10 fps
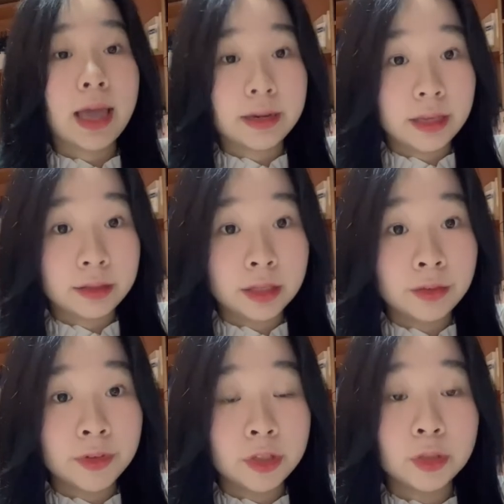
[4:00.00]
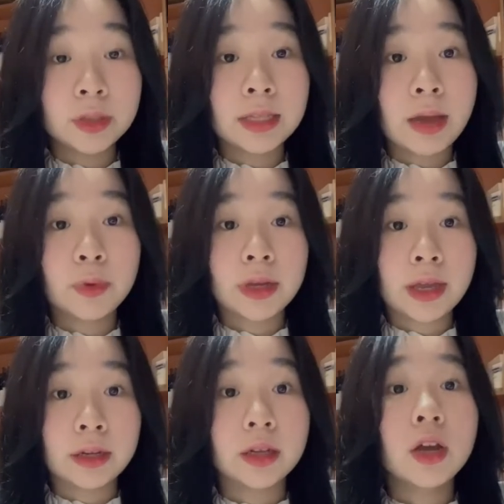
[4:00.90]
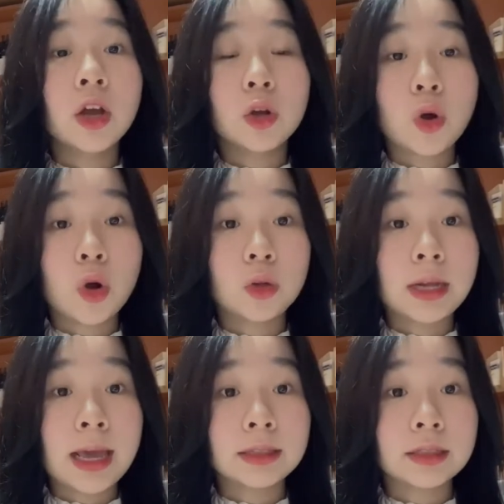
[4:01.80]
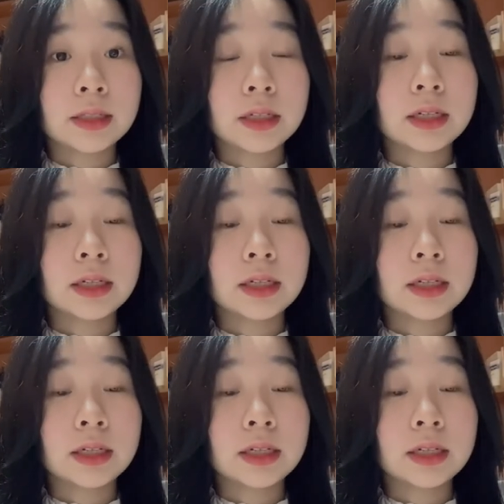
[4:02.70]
individual that we can call as the